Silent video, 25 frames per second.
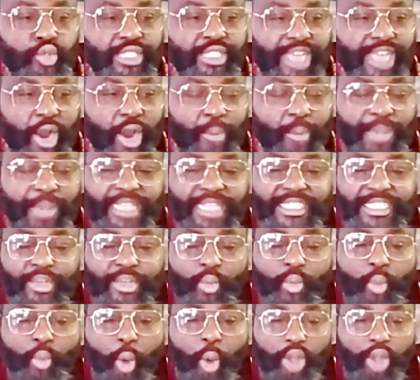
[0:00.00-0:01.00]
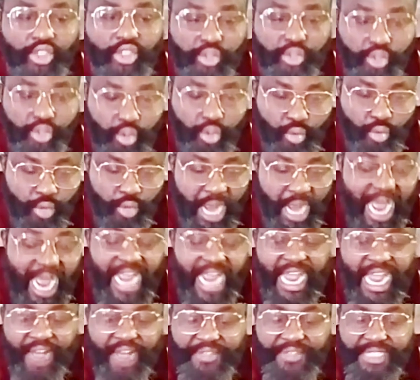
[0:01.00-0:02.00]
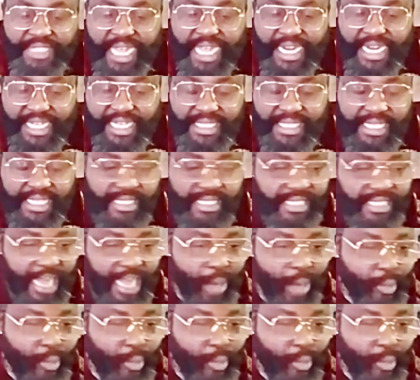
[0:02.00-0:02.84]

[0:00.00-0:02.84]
tell person what to do. I have said this thing time with